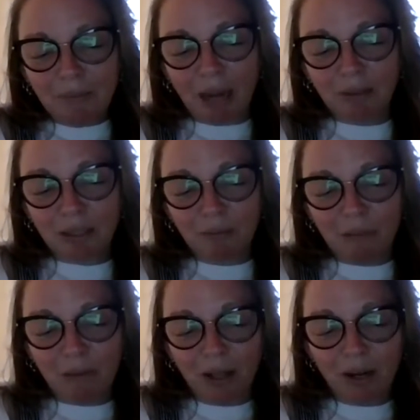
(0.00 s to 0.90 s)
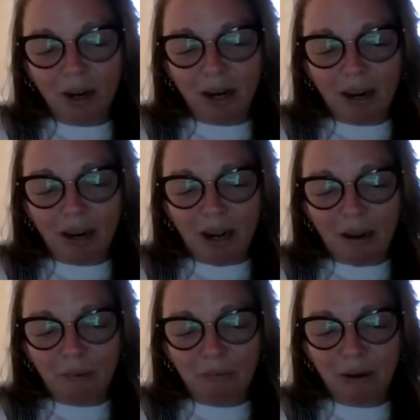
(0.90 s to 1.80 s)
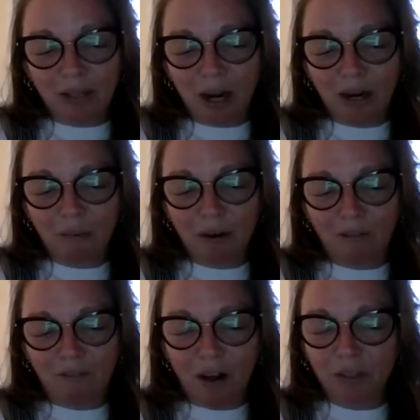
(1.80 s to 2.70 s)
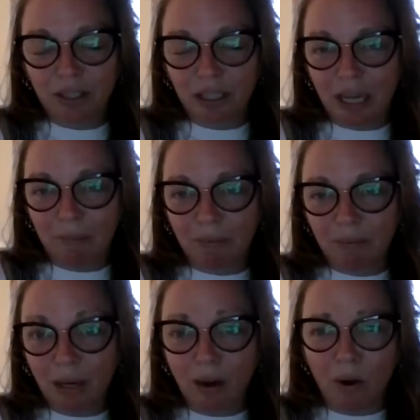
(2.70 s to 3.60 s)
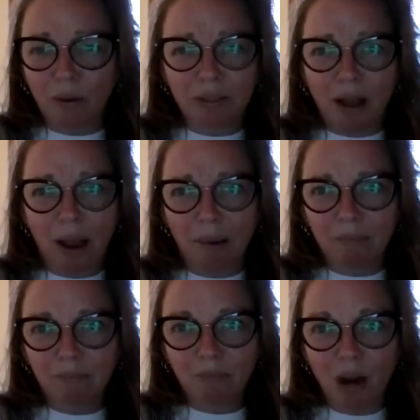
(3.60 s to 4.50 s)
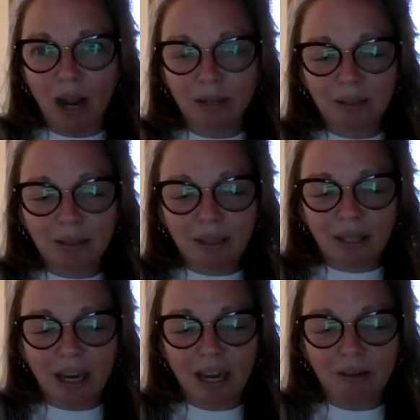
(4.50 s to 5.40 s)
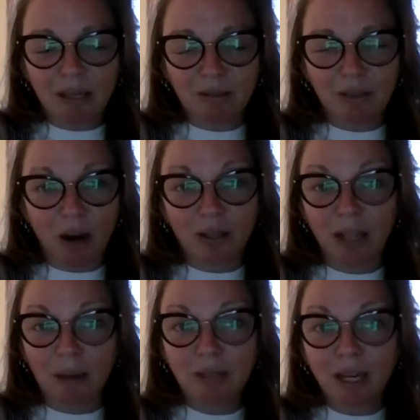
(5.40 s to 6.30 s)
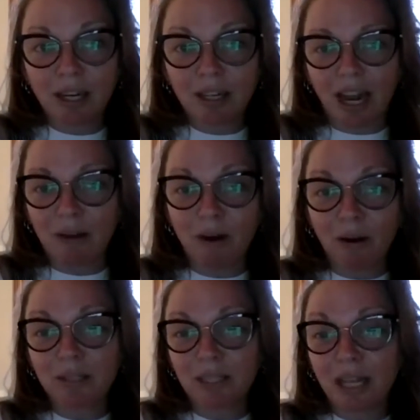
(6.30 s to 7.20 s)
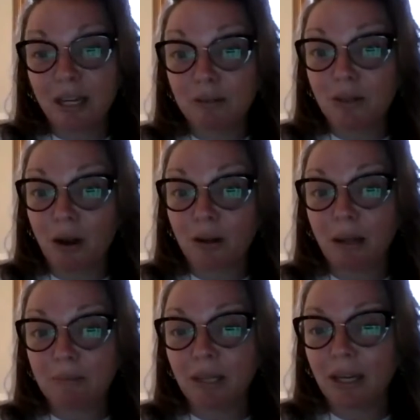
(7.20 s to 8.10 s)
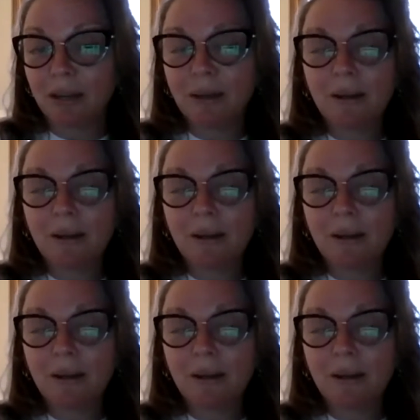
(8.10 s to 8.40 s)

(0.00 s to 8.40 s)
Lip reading: my brother, when we were younger, would fall asleep like all the time, right? He was narcoleptic. I would always say that he was narcoleptic.